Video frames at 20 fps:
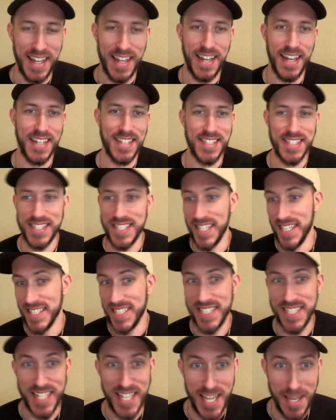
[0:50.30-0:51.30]
Uh,
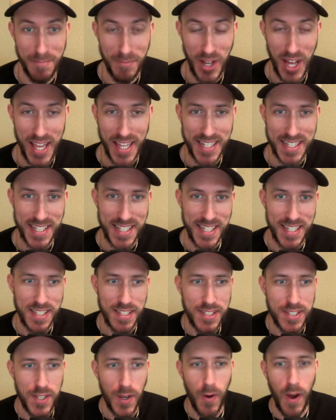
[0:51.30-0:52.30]
steam lately.
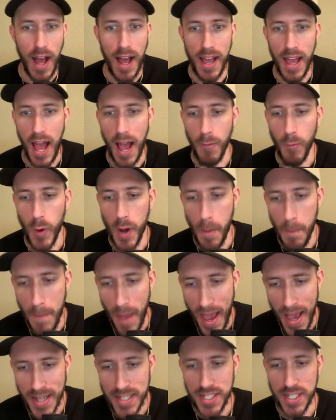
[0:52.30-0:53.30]
So I, I would
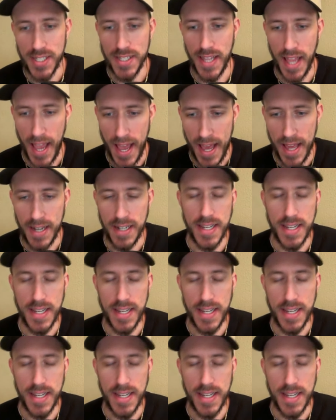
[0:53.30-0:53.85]
imagine that,